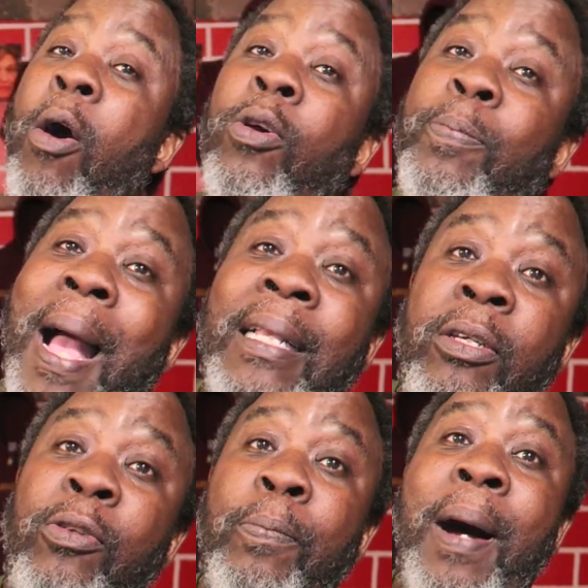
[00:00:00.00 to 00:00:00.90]
goes back
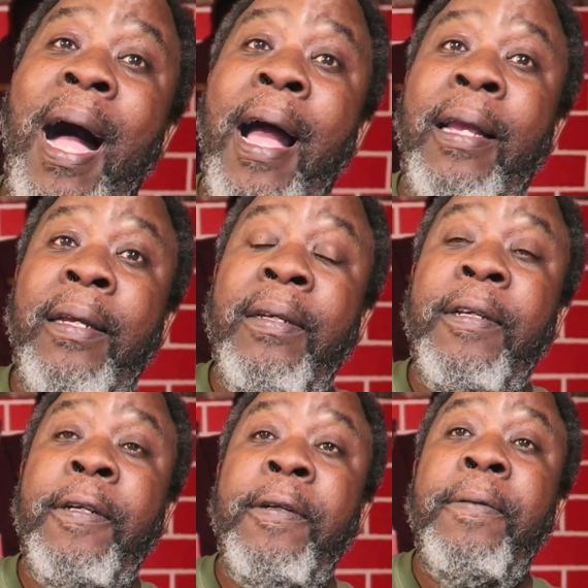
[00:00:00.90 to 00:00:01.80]
to Dubai,
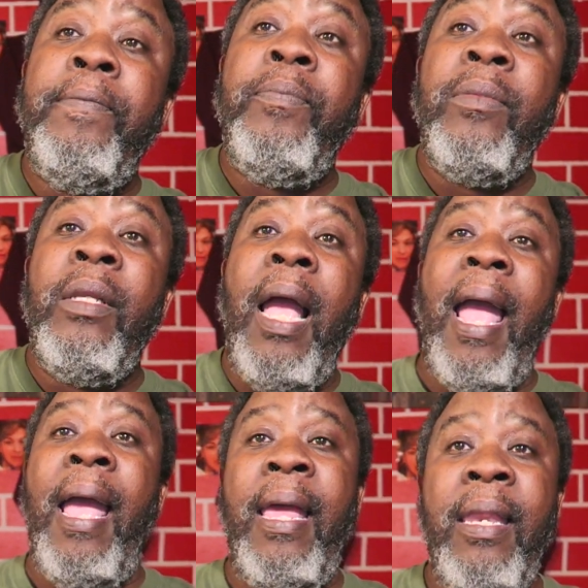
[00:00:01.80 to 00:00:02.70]

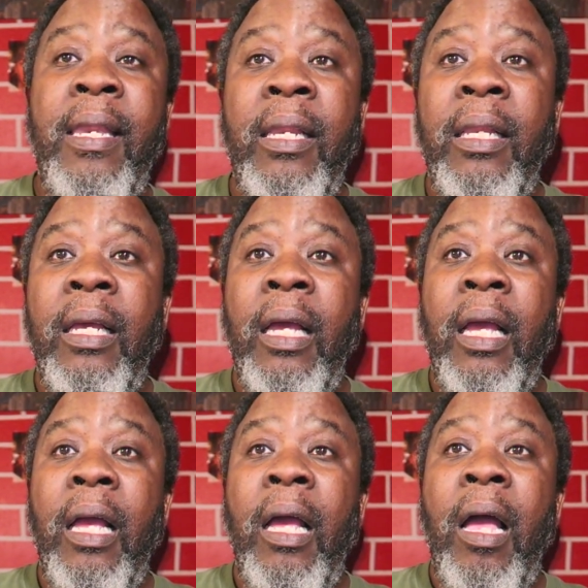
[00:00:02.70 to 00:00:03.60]
and
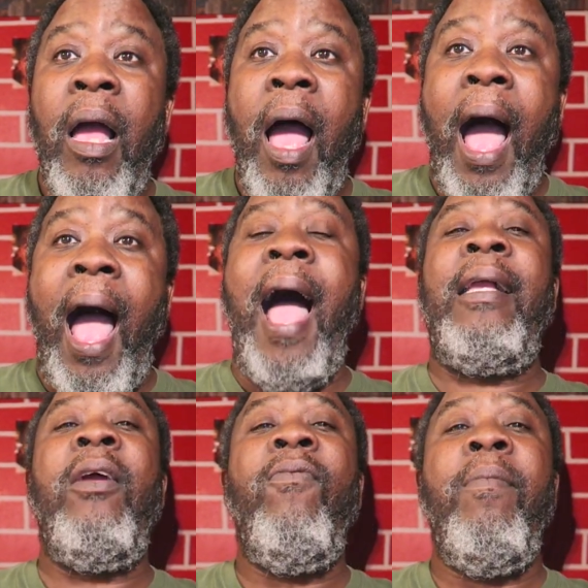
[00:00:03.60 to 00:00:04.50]
I
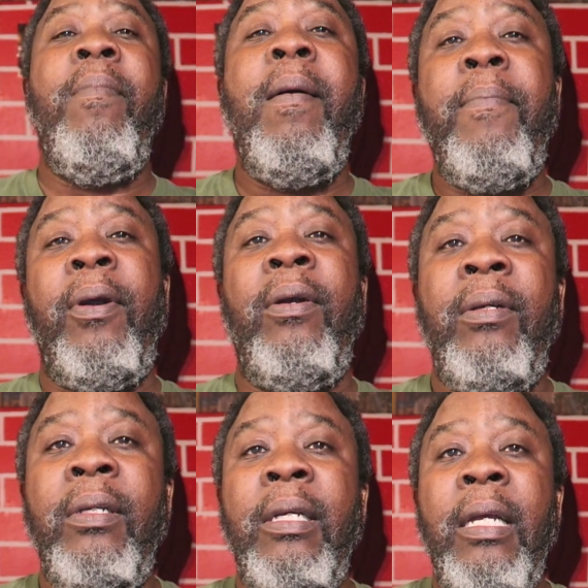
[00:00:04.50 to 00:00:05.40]
can
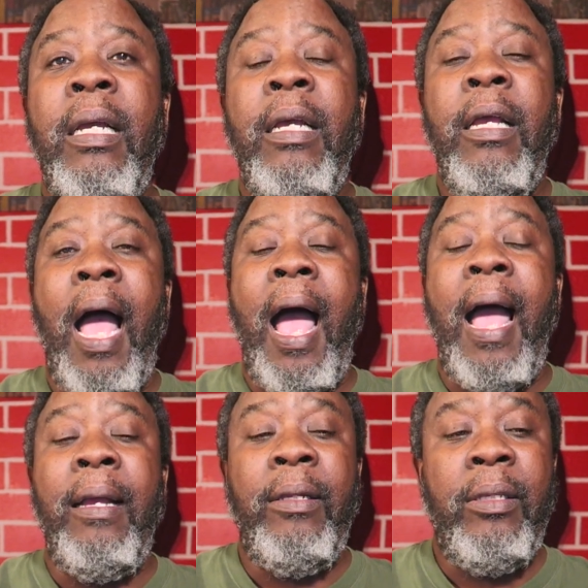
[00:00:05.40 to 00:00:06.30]
remember
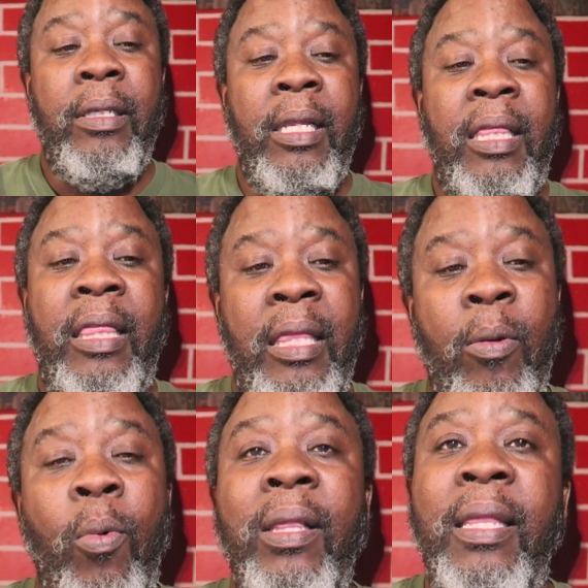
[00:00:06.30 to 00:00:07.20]
the
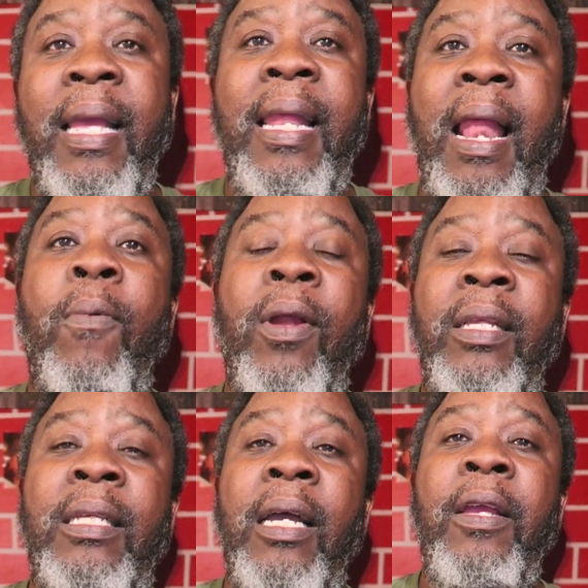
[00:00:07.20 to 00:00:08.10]
one thing that I want
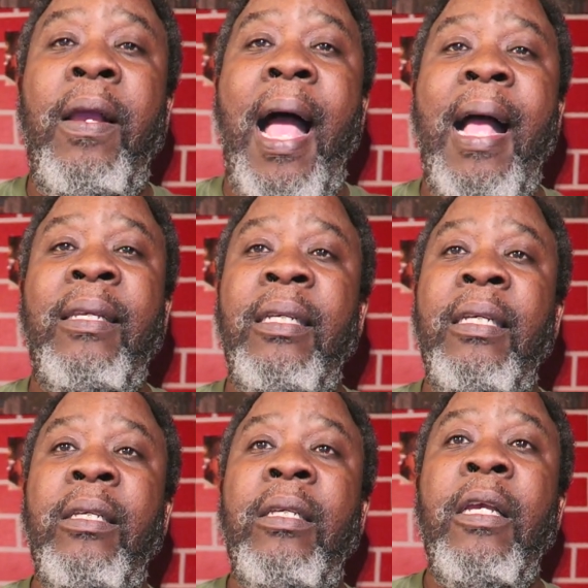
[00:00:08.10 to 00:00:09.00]
to tell you guys
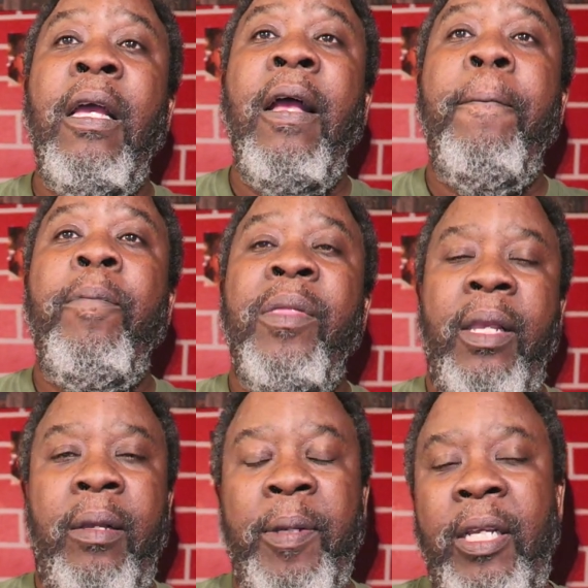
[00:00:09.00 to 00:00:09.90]
is,
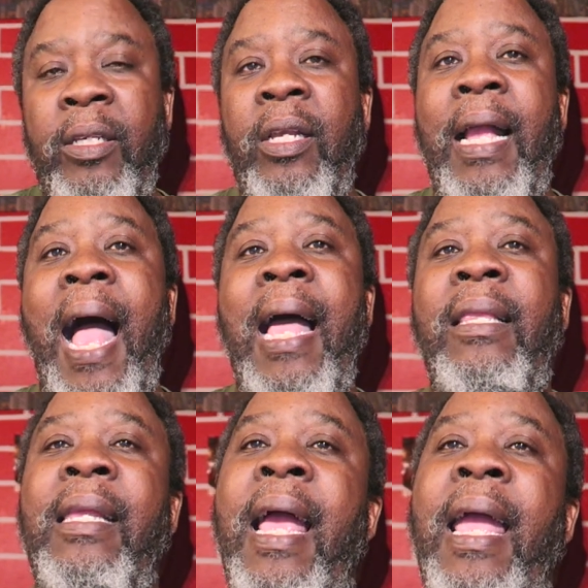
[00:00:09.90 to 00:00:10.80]
because a guy
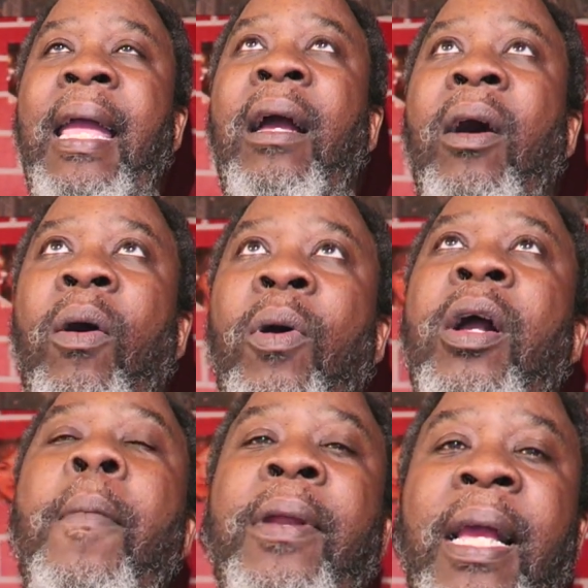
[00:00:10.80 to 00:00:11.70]
today, a
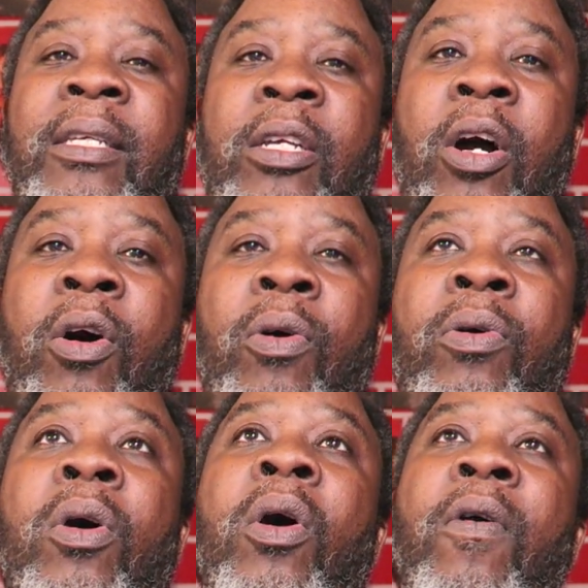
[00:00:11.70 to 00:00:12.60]
couple days
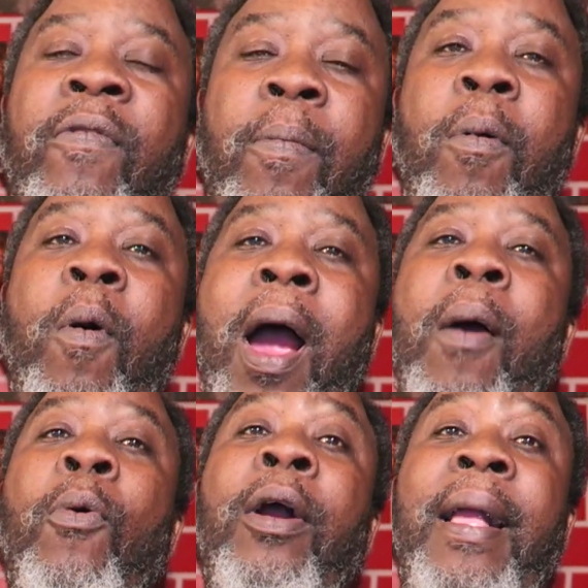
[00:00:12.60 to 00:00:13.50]
ago, from where I
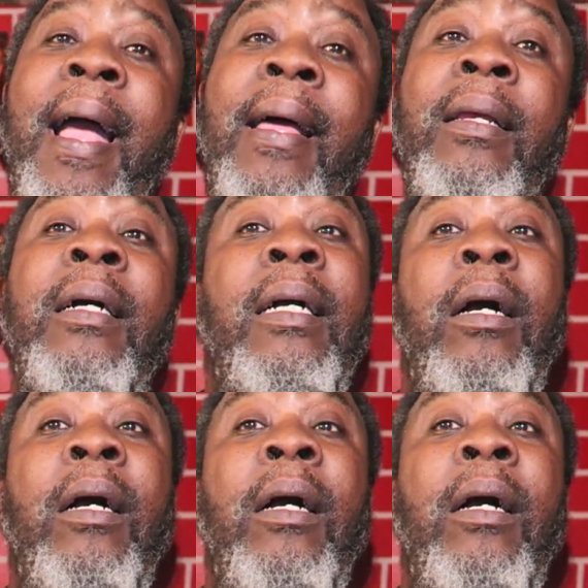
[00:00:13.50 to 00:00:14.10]
work at,